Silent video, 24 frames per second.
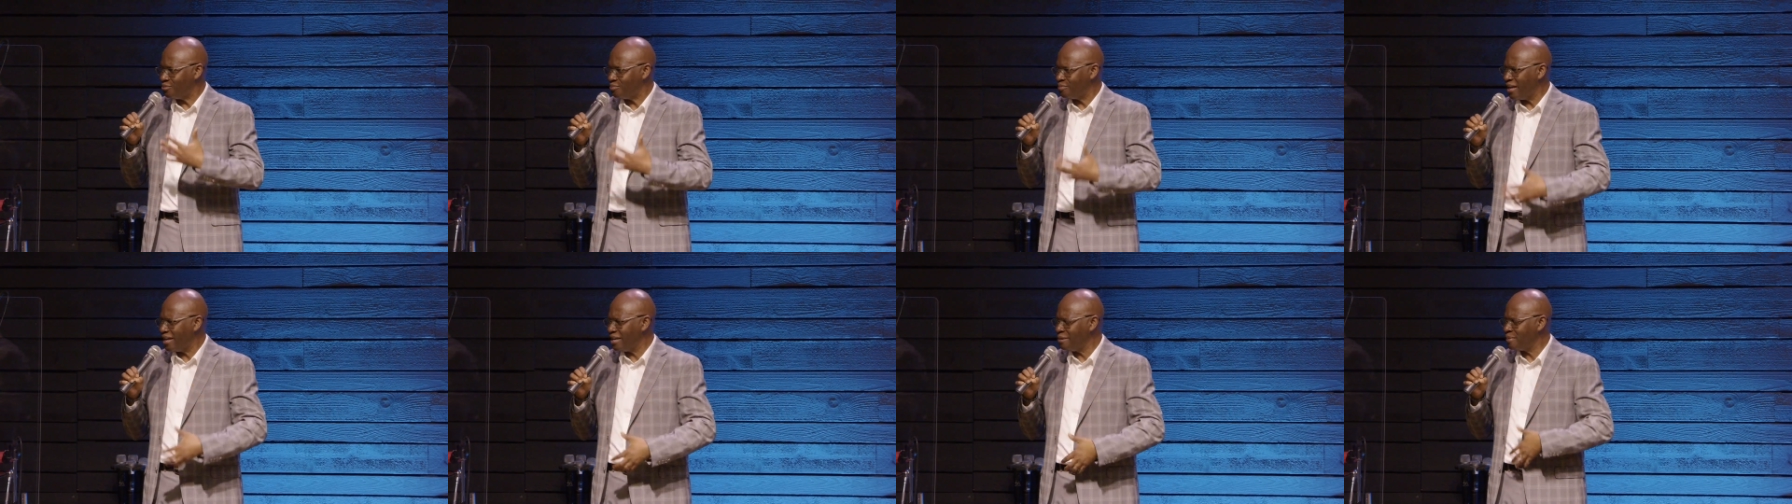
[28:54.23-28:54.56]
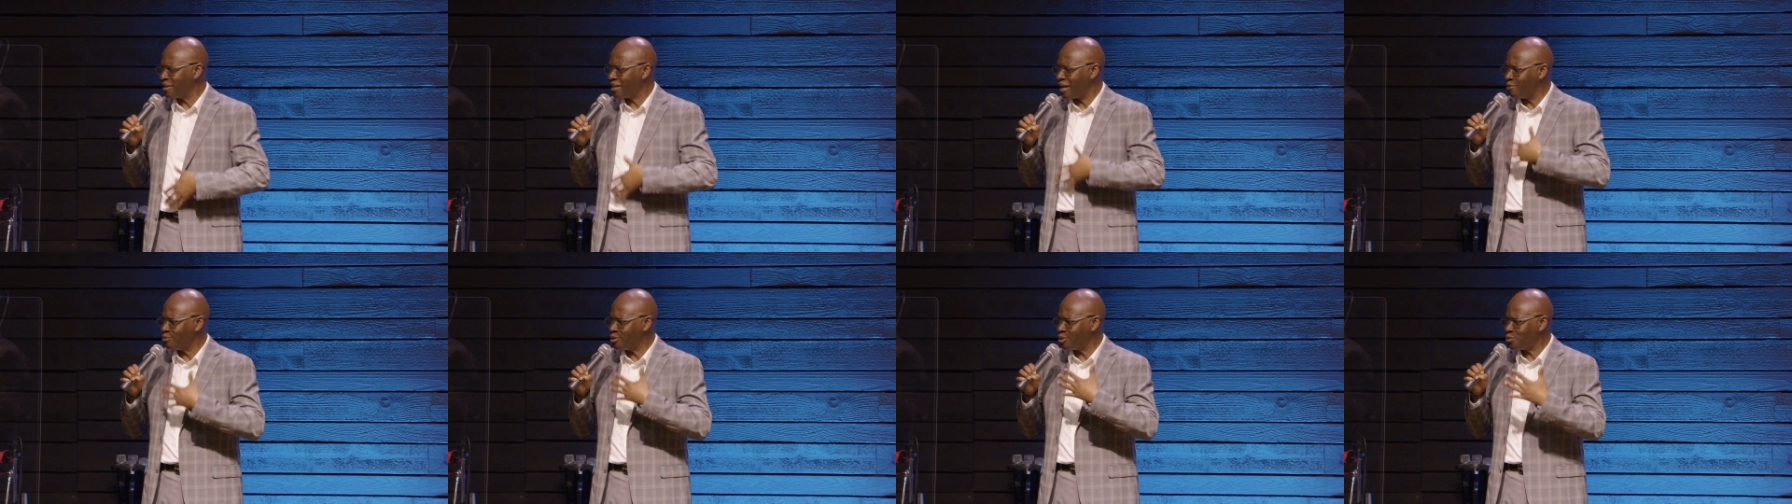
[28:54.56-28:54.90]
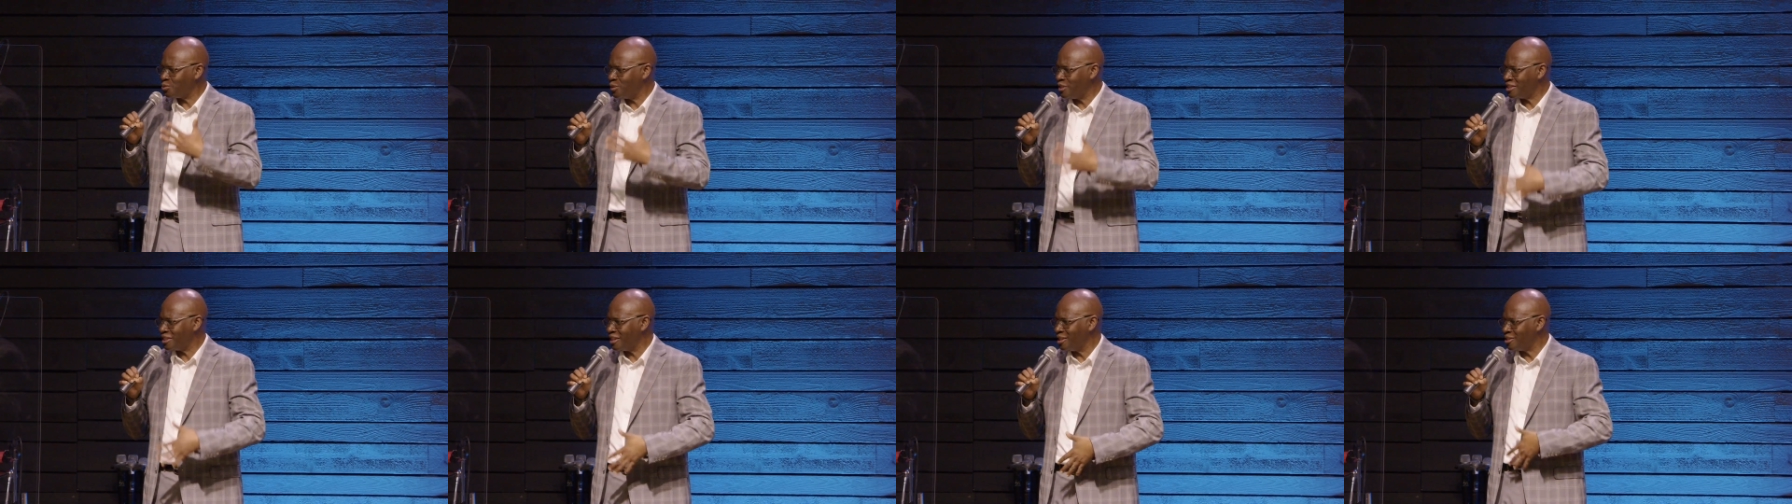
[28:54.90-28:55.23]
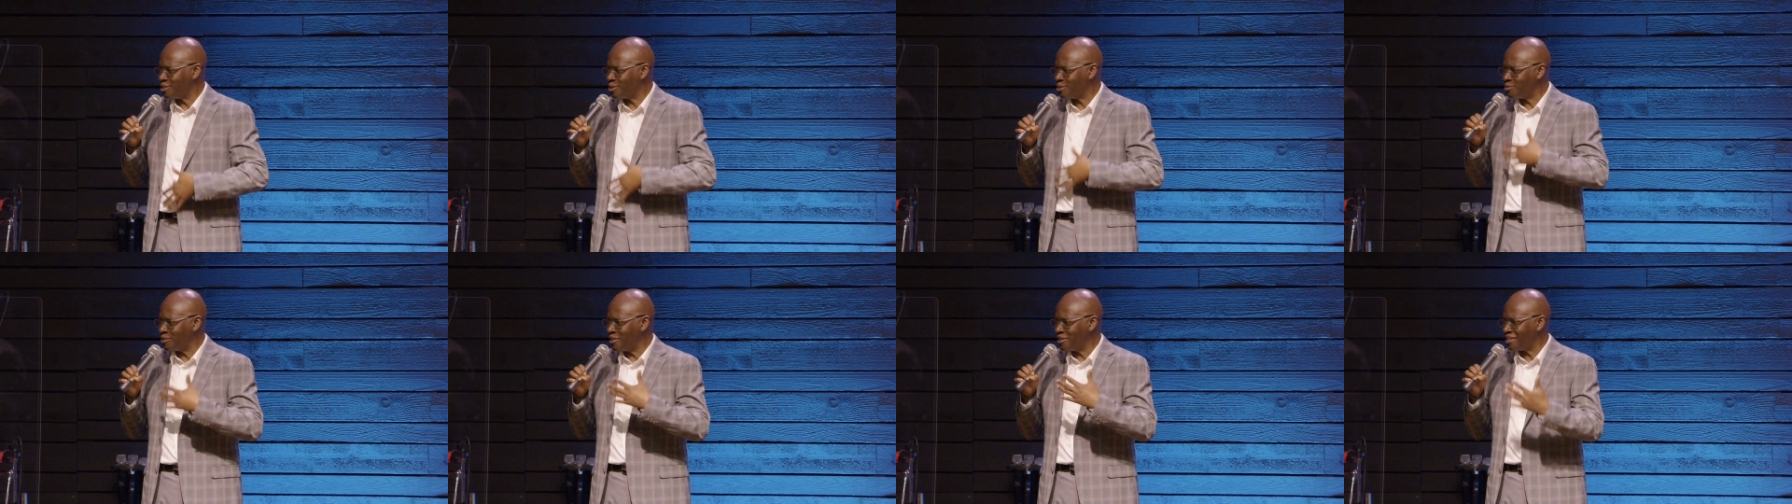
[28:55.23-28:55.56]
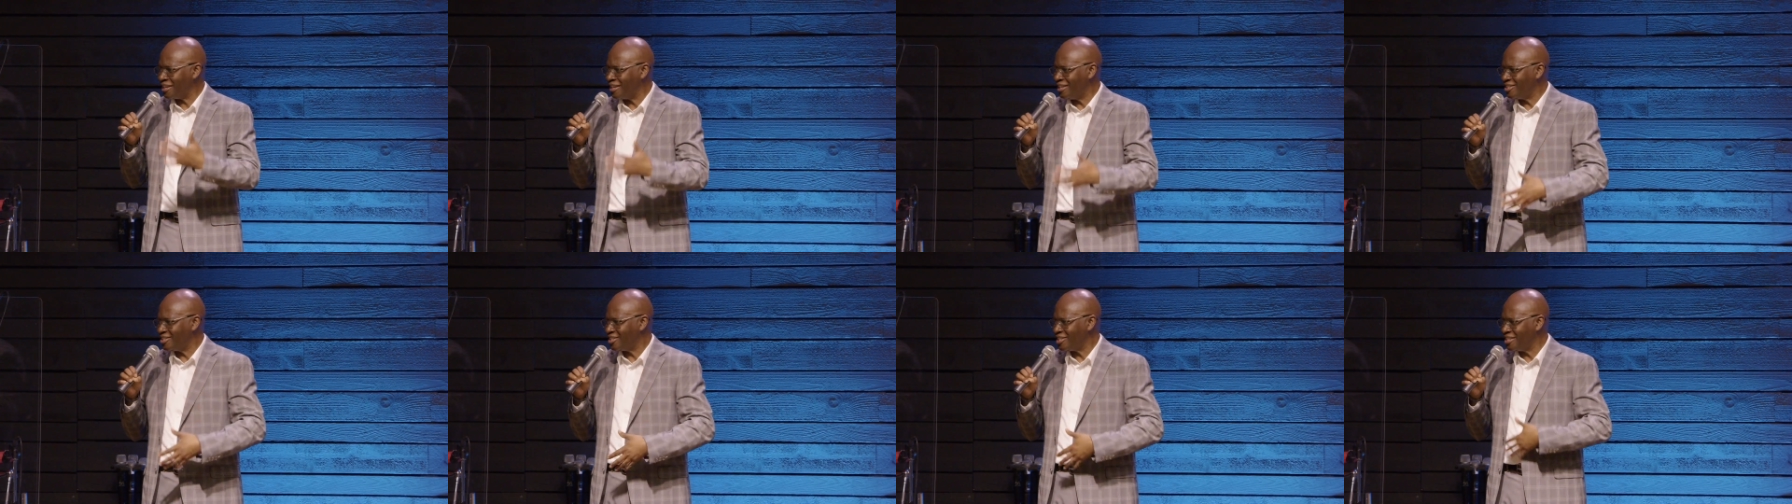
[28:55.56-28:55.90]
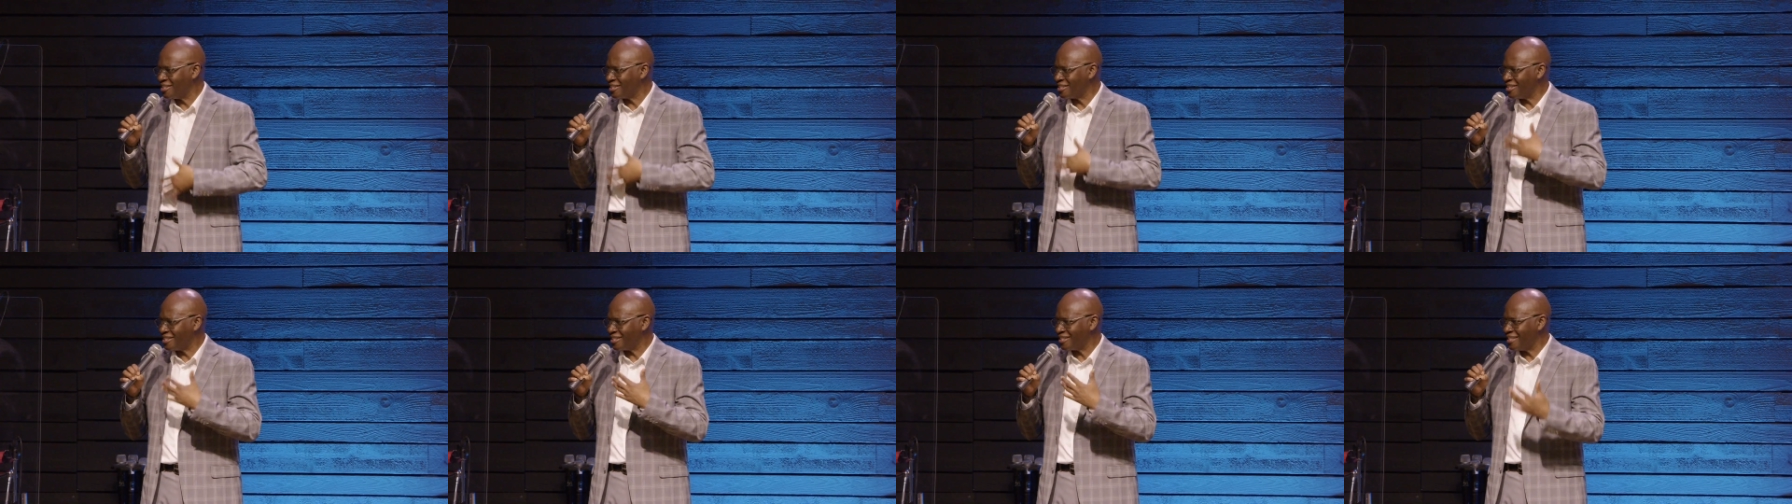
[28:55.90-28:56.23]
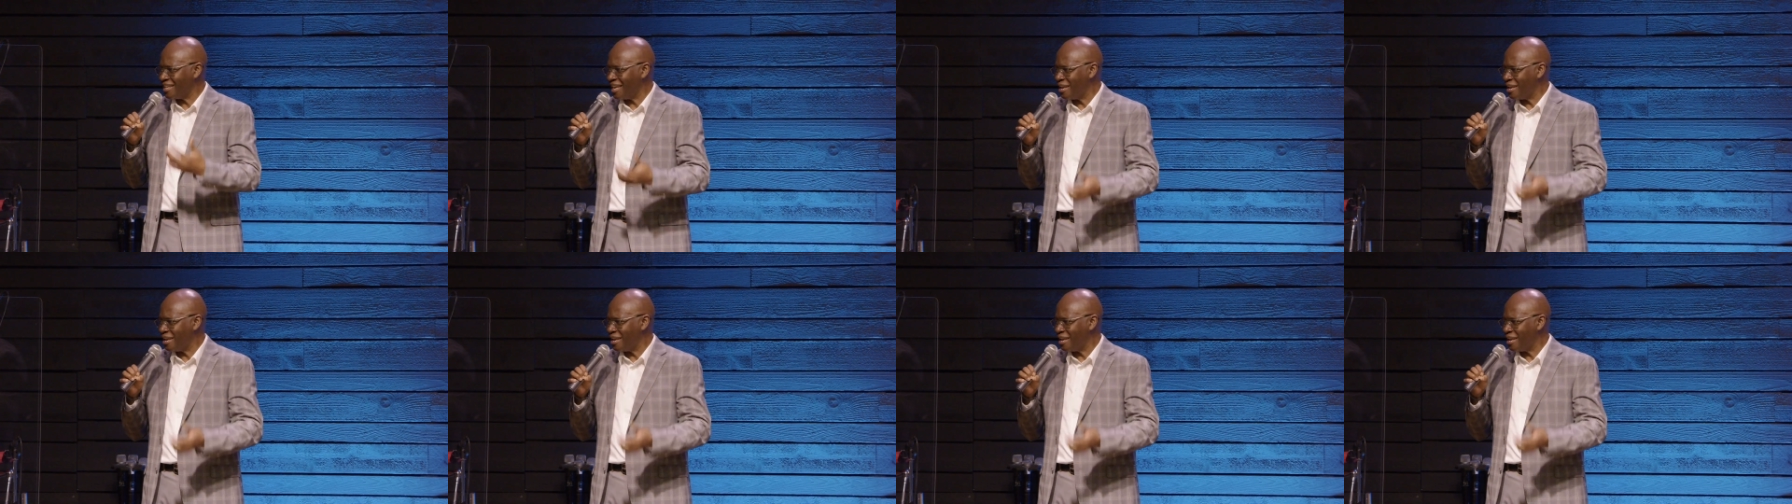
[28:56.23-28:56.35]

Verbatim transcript: May it become sweeter and sweeter in Jesus'